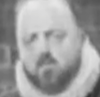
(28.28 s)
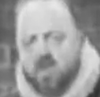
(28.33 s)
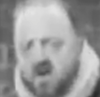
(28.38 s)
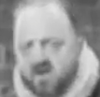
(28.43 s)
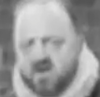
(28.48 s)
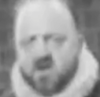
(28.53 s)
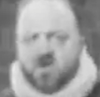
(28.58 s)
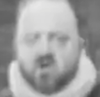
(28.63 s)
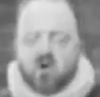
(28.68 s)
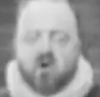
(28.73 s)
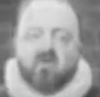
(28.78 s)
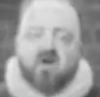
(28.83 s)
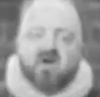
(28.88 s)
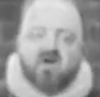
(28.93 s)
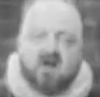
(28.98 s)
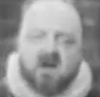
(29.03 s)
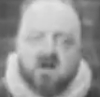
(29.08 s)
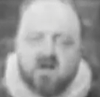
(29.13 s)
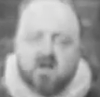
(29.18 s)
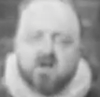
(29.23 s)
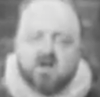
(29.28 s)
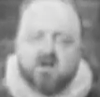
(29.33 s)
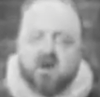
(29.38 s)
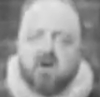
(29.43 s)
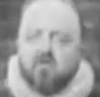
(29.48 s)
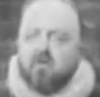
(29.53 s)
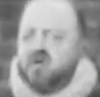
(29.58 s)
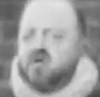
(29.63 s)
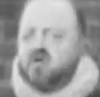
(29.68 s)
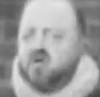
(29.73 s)
The basis of it
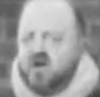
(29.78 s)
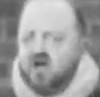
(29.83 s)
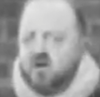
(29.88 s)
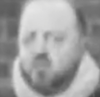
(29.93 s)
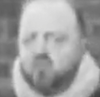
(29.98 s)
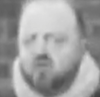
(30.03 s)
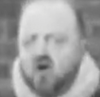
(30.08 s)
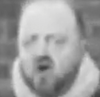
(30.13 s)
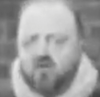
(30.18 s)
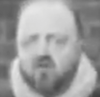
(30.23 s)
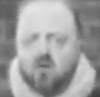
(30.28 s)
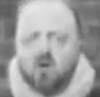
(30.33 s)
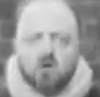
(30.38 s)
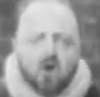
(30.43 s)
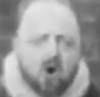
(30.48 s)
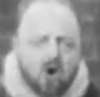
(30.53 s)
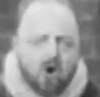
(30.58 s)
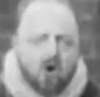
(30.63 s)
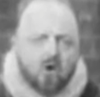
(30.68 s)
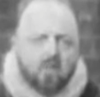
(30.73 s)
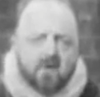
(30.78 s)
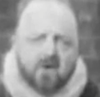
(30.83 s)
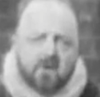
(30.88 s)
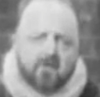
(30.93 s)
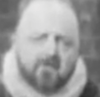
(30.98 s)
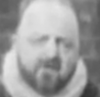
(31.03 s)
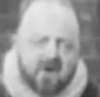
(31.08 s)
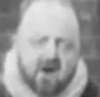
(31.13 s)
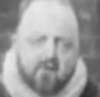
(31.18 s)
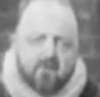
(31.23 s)
is a receipt which has for long
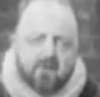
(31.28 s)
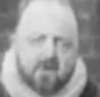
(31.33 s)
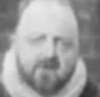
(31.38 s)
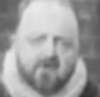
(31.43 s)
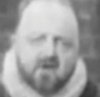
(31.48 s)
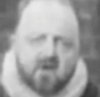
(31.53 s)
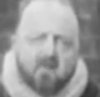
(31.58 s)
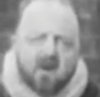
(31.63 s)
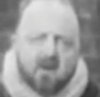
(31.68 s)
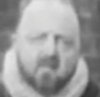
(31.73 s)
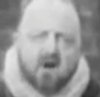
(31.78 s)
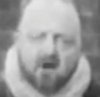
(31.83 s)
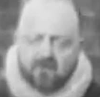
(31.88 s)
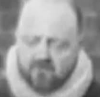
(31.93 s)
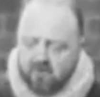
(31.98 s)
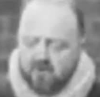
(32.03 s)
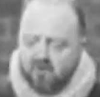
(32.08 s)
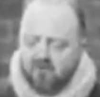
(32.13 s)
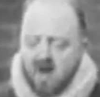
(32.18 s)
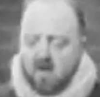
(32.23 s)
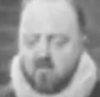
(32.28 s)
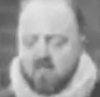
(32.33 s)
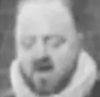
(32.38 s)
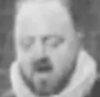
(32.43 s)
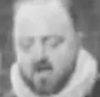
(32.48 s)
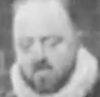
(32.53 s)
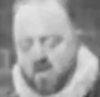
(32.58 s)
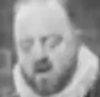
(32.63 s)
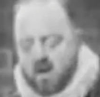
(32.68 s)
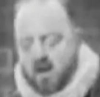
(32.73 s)
been a favourite in my master's
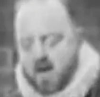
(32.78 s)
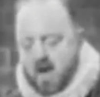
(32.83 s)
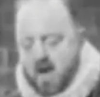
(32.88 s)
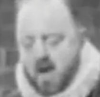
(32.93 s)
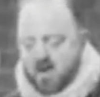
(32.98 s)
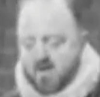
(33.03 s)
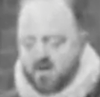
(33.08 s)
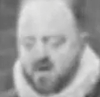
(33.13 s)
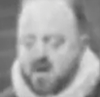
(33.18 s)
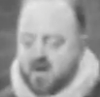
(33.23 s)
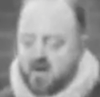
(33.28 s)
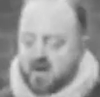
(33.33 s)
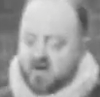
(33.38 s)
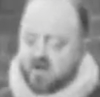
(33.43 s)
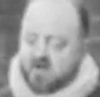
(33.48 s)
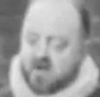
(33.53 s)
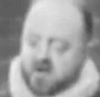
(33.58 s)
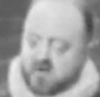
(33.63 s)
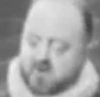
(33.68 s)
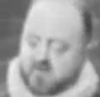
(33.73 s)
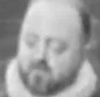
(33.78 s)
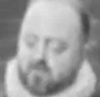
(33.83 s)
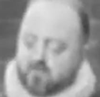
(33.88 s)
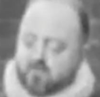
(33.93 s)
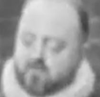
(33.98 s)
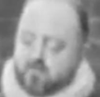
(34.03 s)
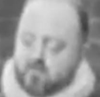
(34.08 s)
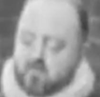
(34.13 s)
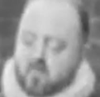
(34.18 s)
family, and here it is.